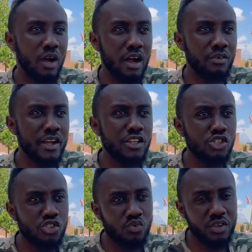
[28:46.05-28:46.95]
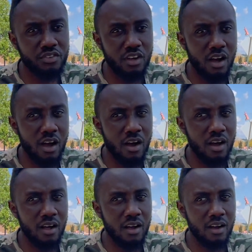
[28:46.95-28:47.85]
arranged with
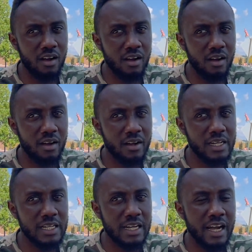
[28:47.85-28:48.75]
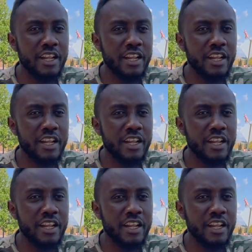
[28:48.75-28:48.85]
an